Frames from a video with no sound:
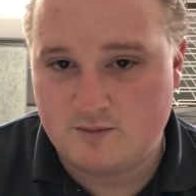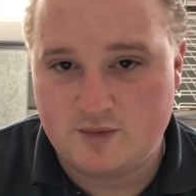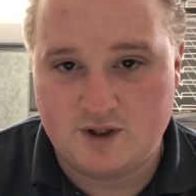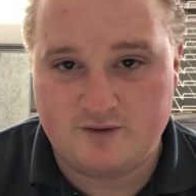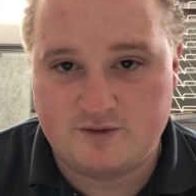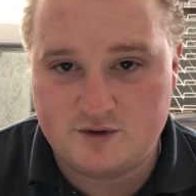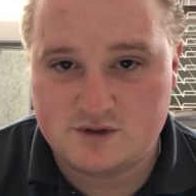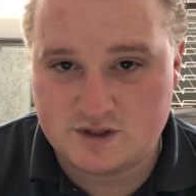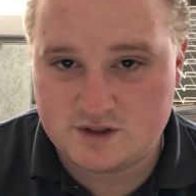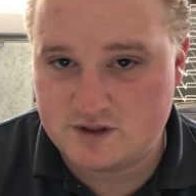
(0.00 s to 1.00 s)
But if you
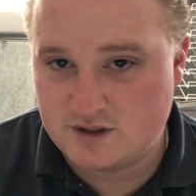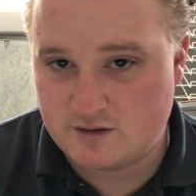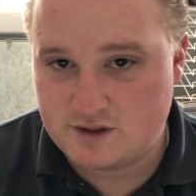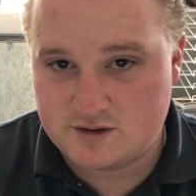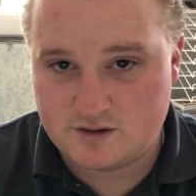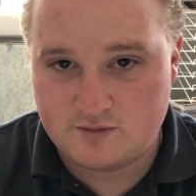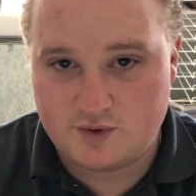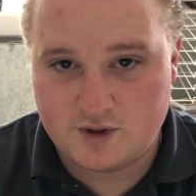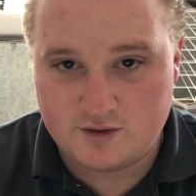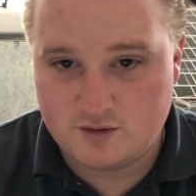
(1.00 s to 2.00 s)
use it as a degreaser and
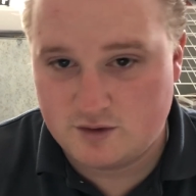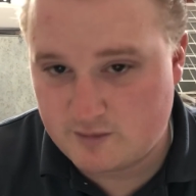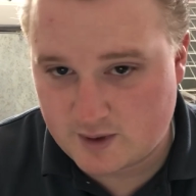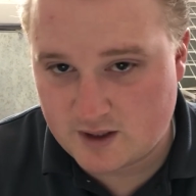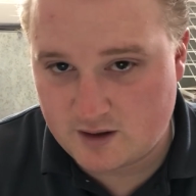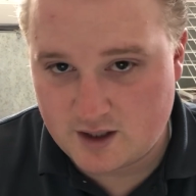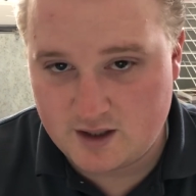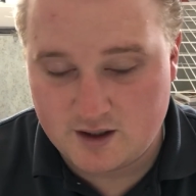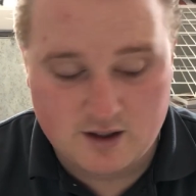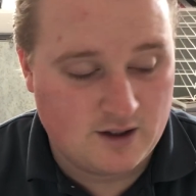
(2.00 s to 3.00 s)
put new lubricant
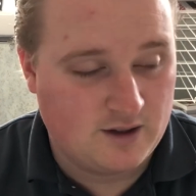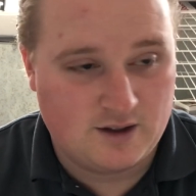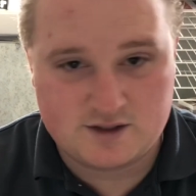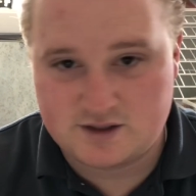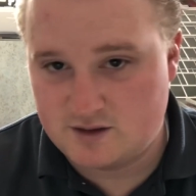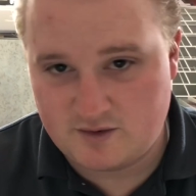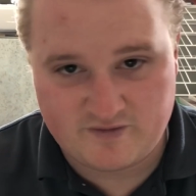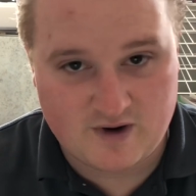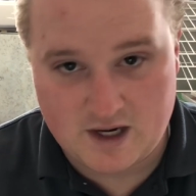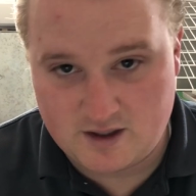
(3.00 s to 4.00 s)
on, it's gonna be
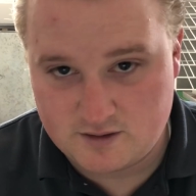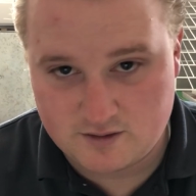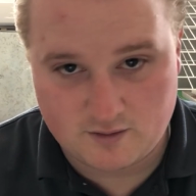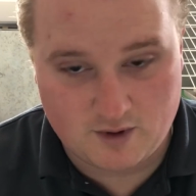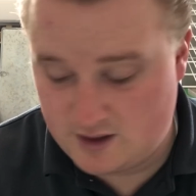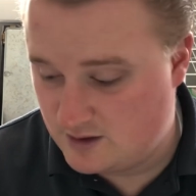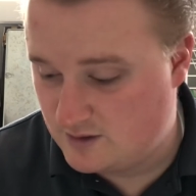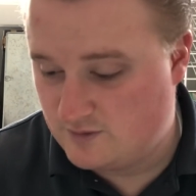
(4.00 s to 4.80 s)
fine. Don't worry.